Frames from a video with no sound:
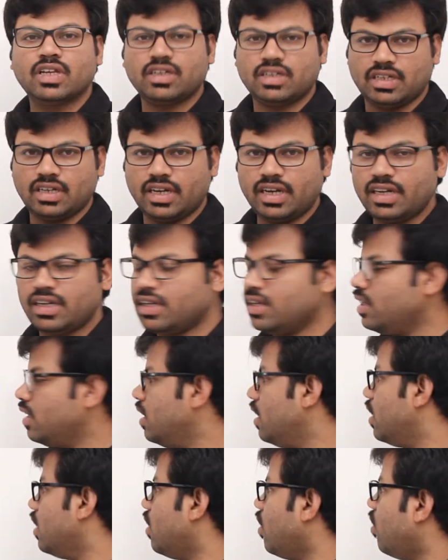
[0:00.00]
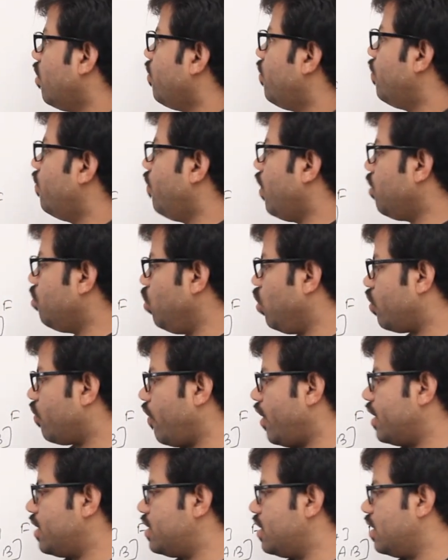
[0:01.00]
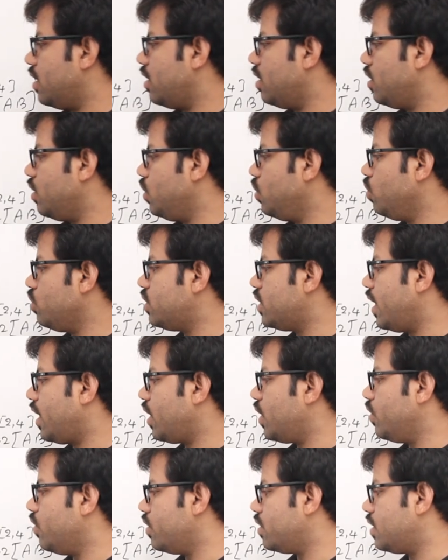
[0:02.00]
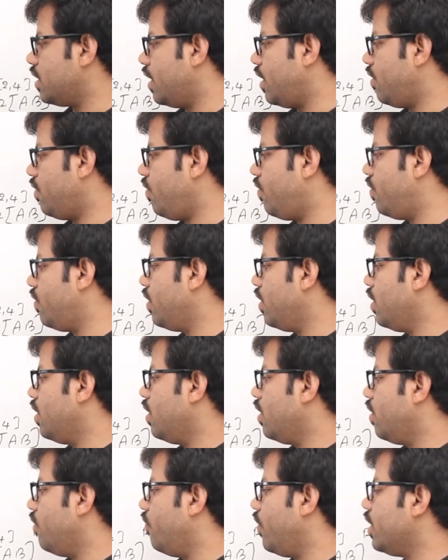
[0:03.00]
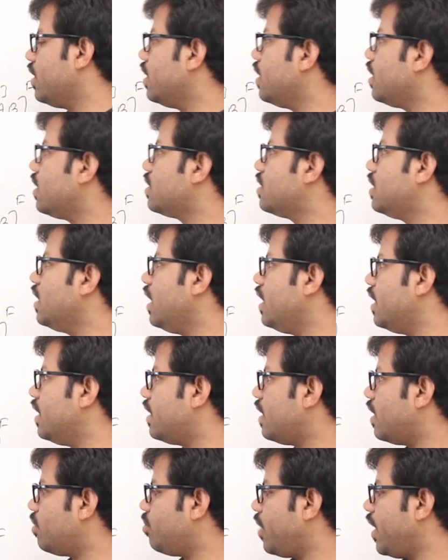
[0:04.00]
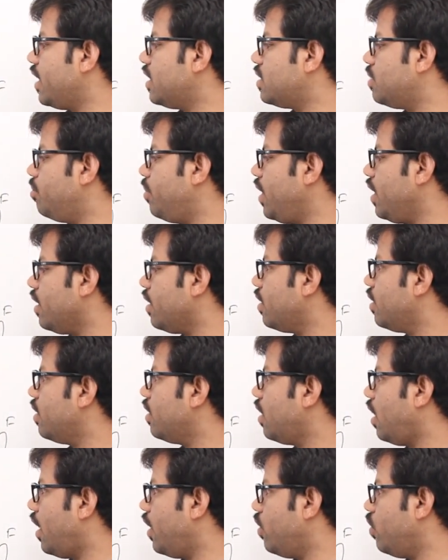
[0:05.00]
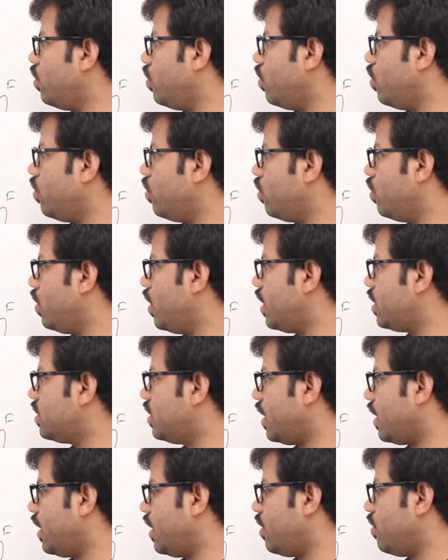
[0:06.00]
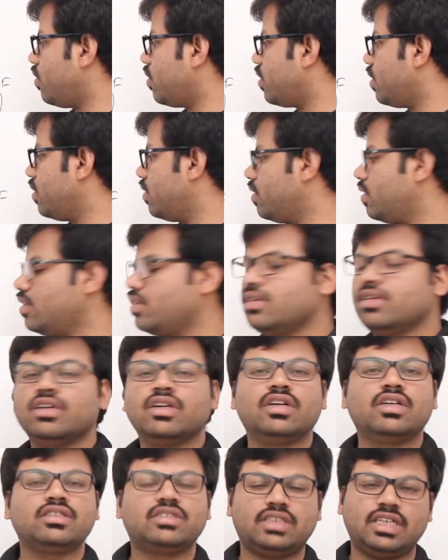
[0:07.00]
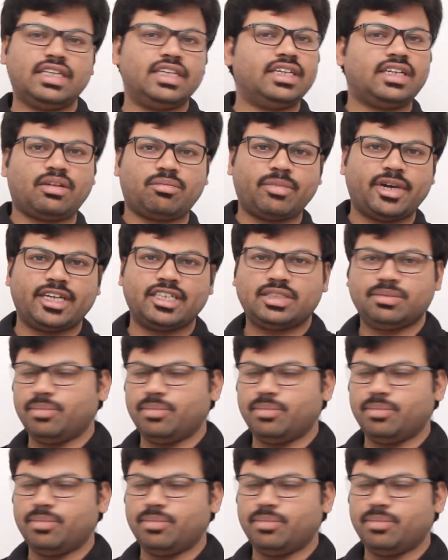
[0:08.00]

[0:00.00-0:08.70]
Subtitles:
Correct? Now one more question, you check yourself whether C determines B. I don't know. Let's check it out. C determines